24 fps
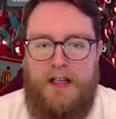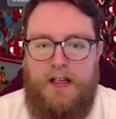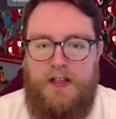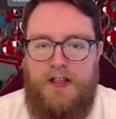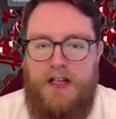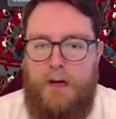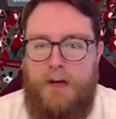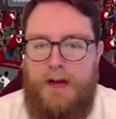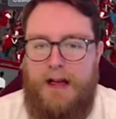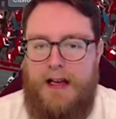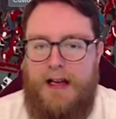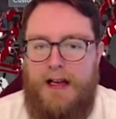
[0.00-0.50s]

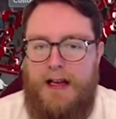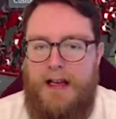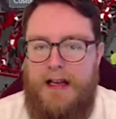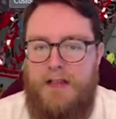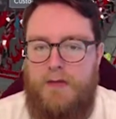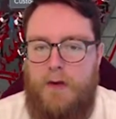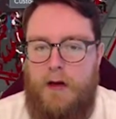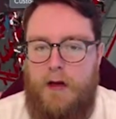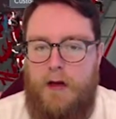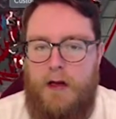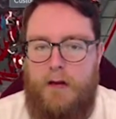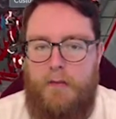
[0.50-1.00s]
Koscielny
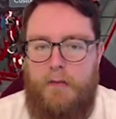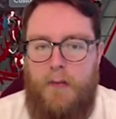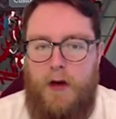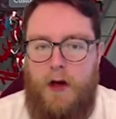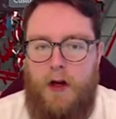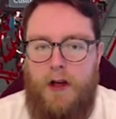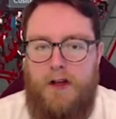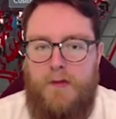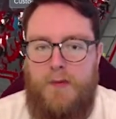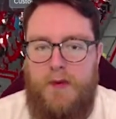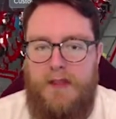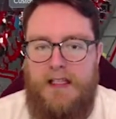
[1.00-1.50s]
clears well in.
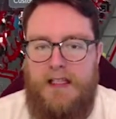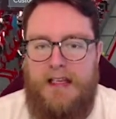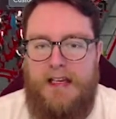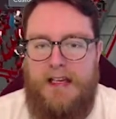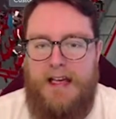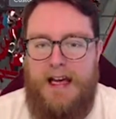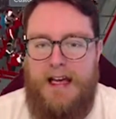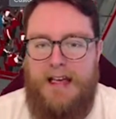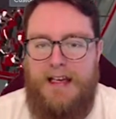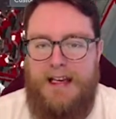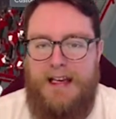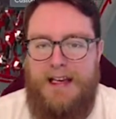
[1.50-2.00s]
Marlos puts in
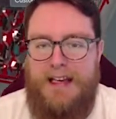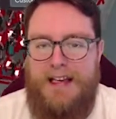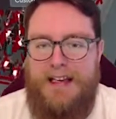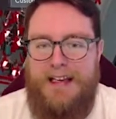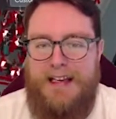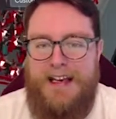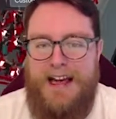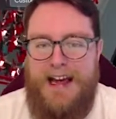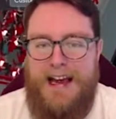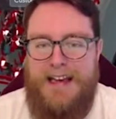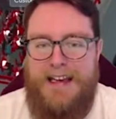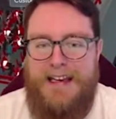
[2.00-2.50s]
again. Cleared
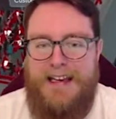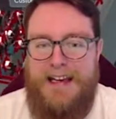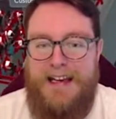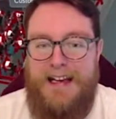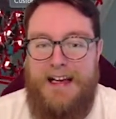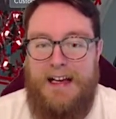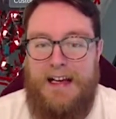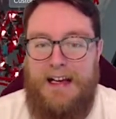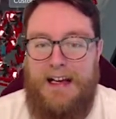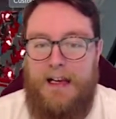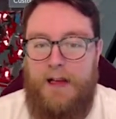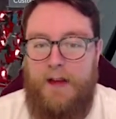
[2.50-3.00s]
again.
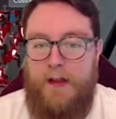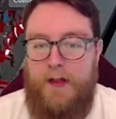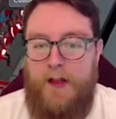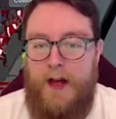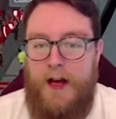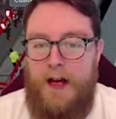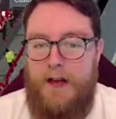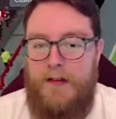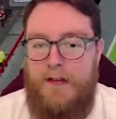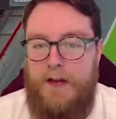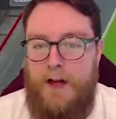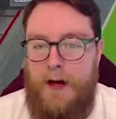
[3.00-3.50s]
Cleared a
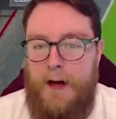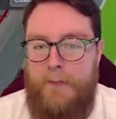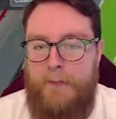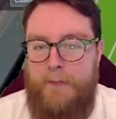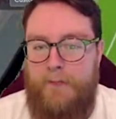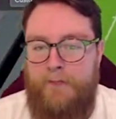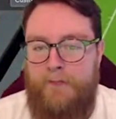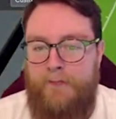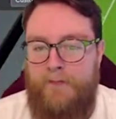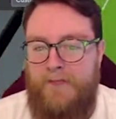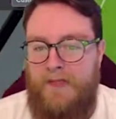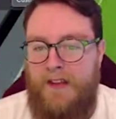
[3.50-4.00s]
third
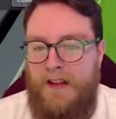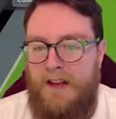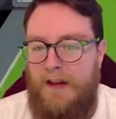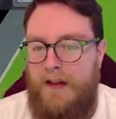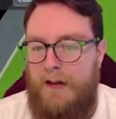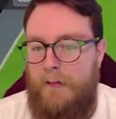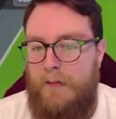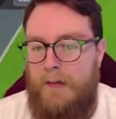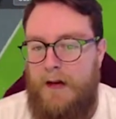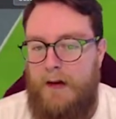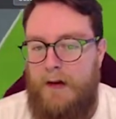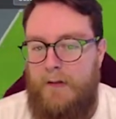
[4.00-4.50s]
time.
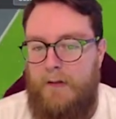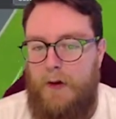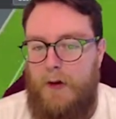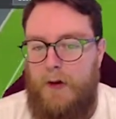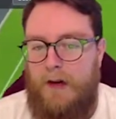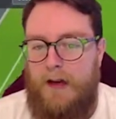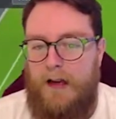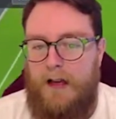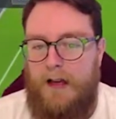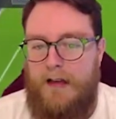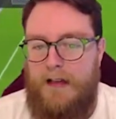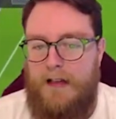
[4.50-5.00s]
May have
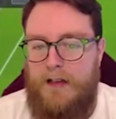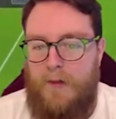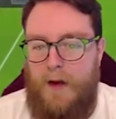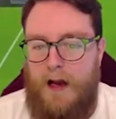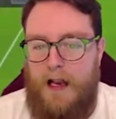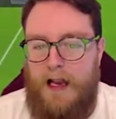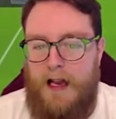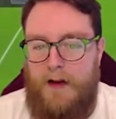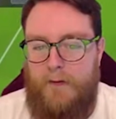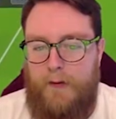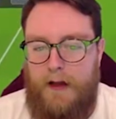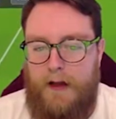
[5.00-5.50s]
not cleared this
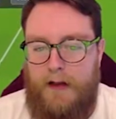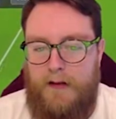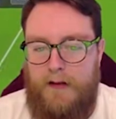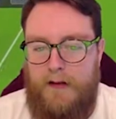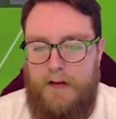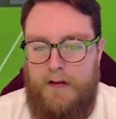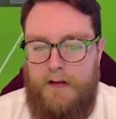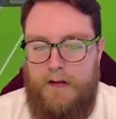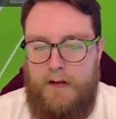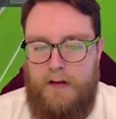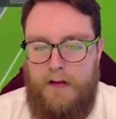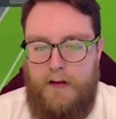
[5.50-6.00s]
well, have we?
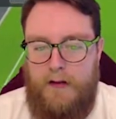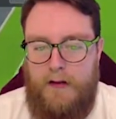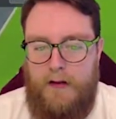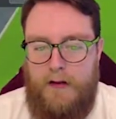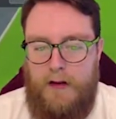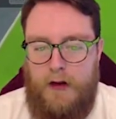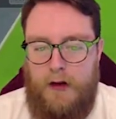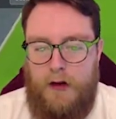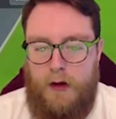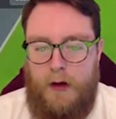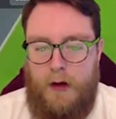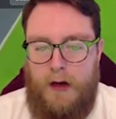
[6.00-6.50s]

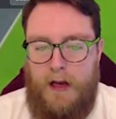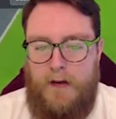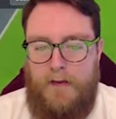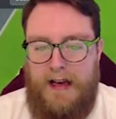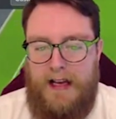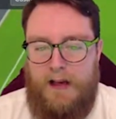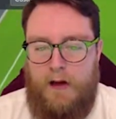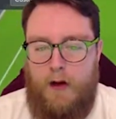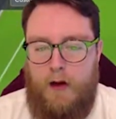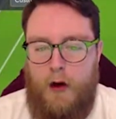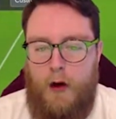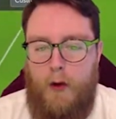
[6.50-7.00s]

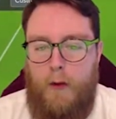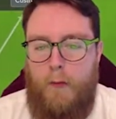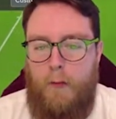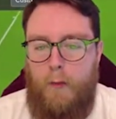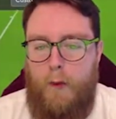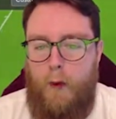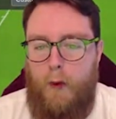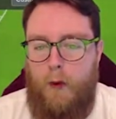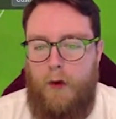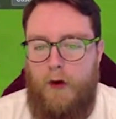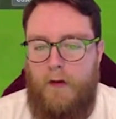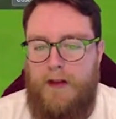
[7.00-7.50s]
Kolevenko,
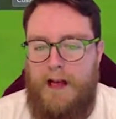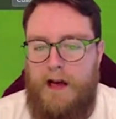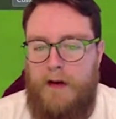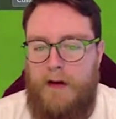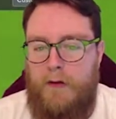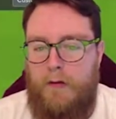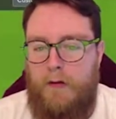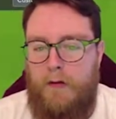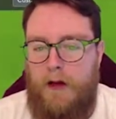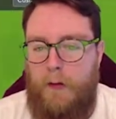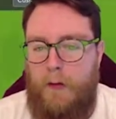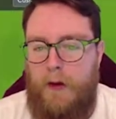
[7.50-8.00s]
Walcott
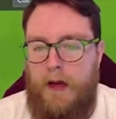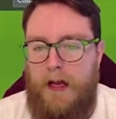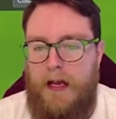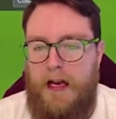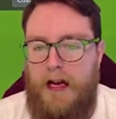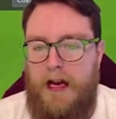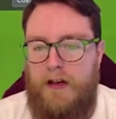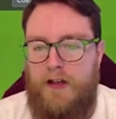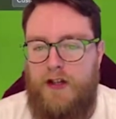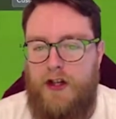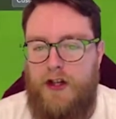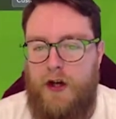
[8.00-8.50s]
now. Can we
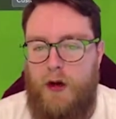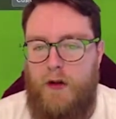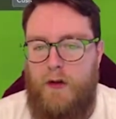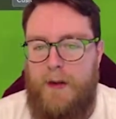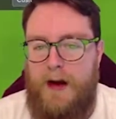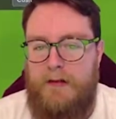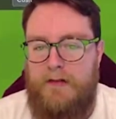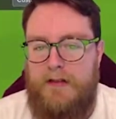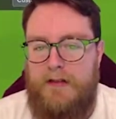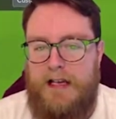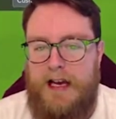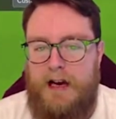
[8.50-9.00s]
show them
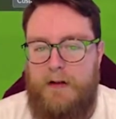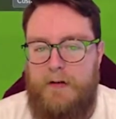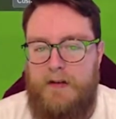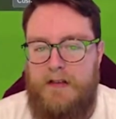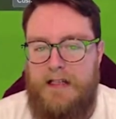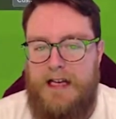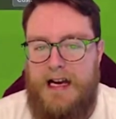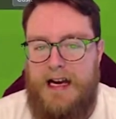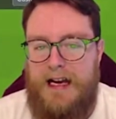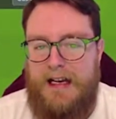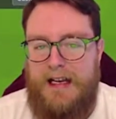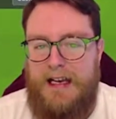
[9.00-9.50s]
how to
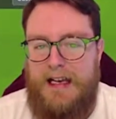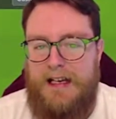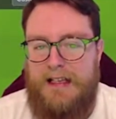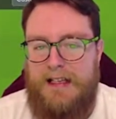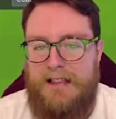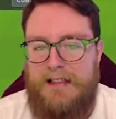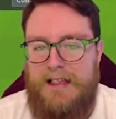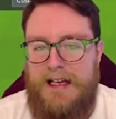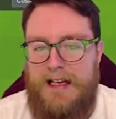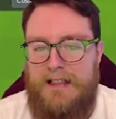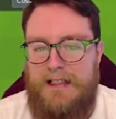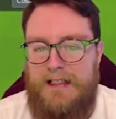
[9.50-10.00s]
counter-attack?
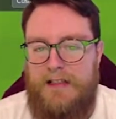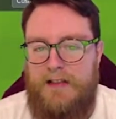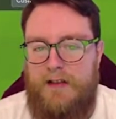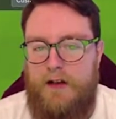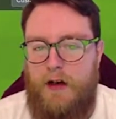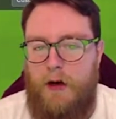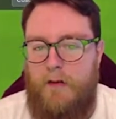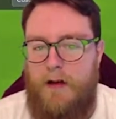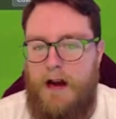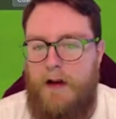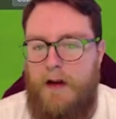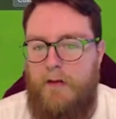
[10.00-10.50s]
Lacazette into
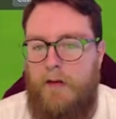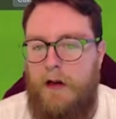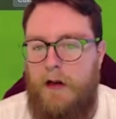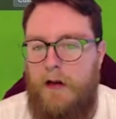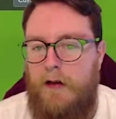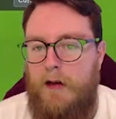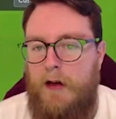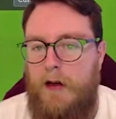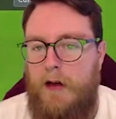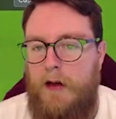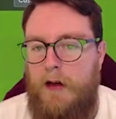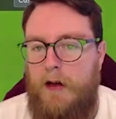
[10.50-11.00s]
Herrera.
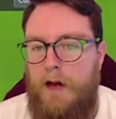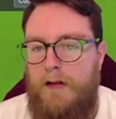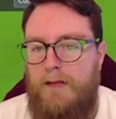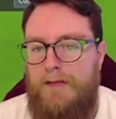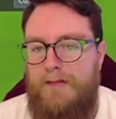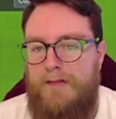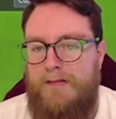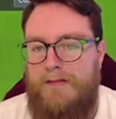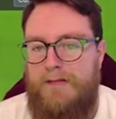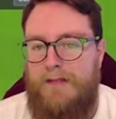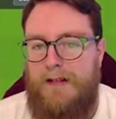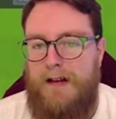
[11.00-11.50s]

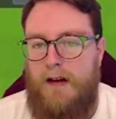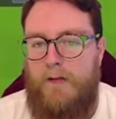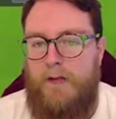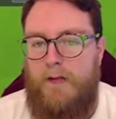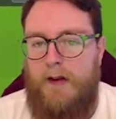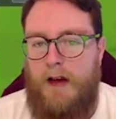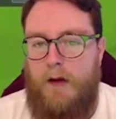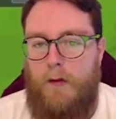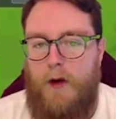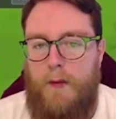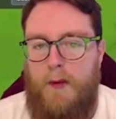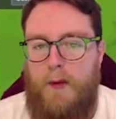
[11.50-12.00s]
Oh, I
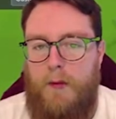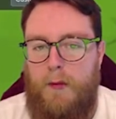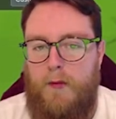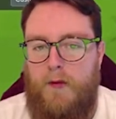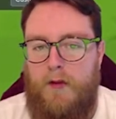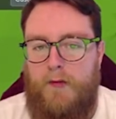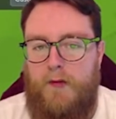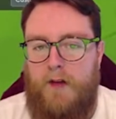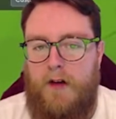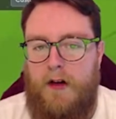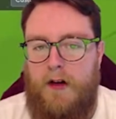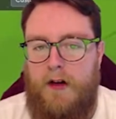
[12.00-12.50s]
think Awobi was
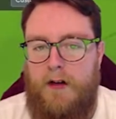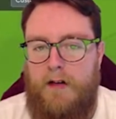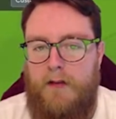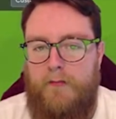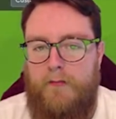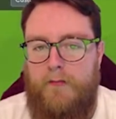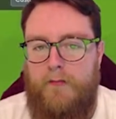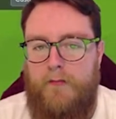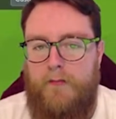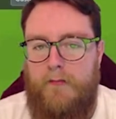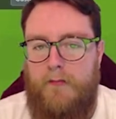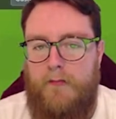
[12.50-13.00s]
offside.
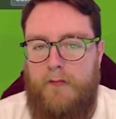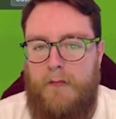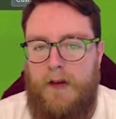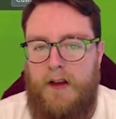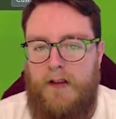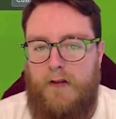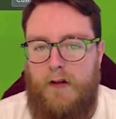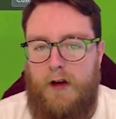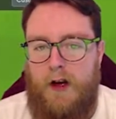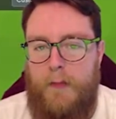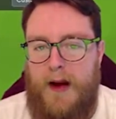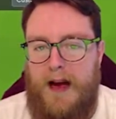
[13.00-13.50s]

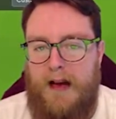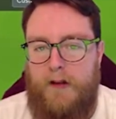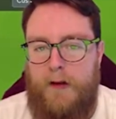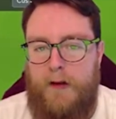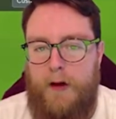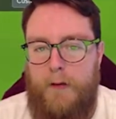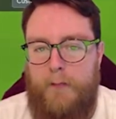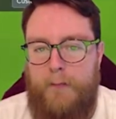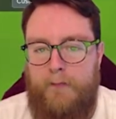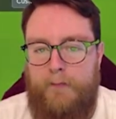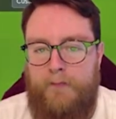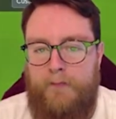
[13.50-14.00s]
He's got it back,
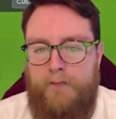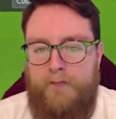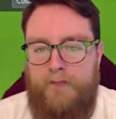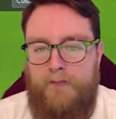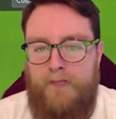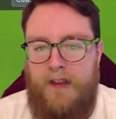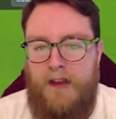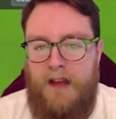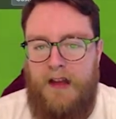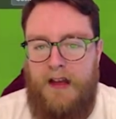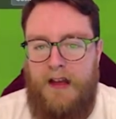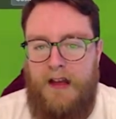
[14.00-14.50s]
though.
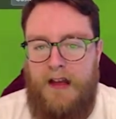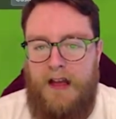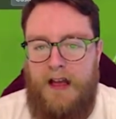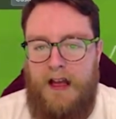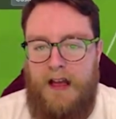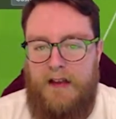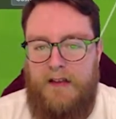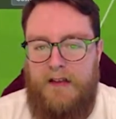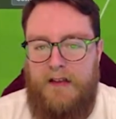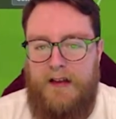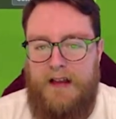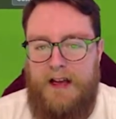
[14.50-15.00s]

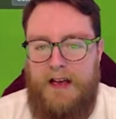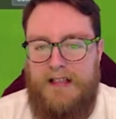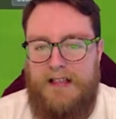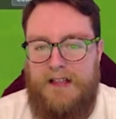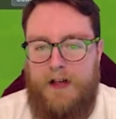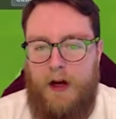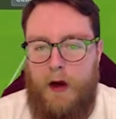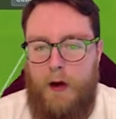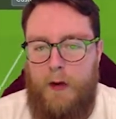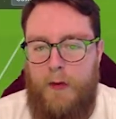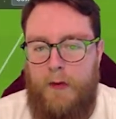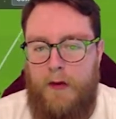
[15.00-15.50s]
Into
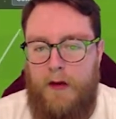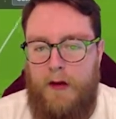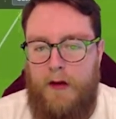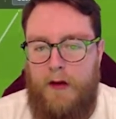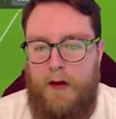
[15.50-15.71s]
Isco.